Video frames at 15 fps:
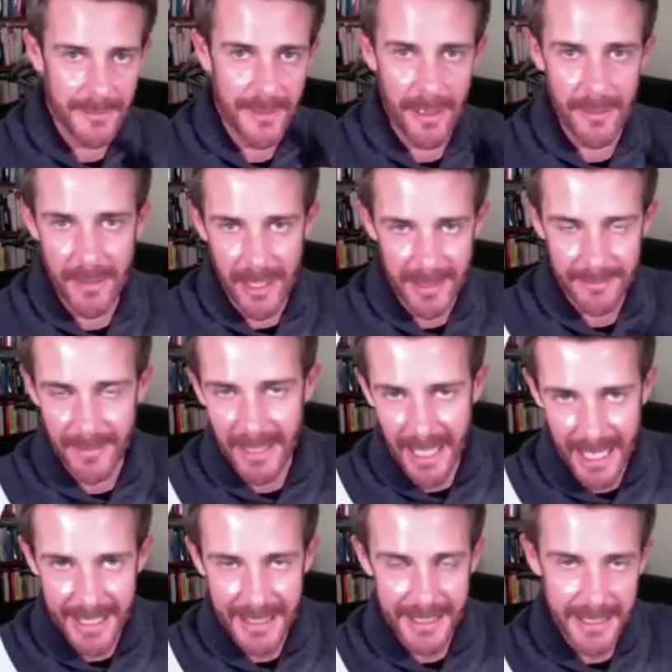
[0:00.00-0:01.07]
I'm not like my
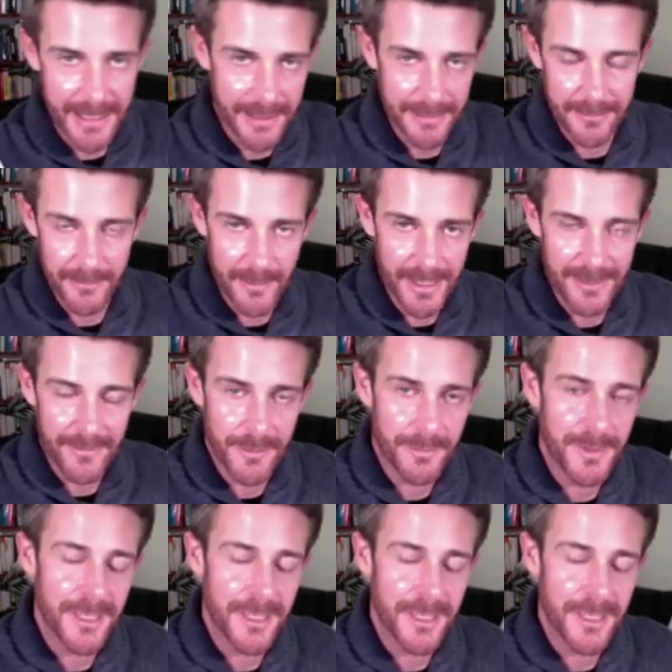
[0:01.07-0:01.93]
lady and whatever.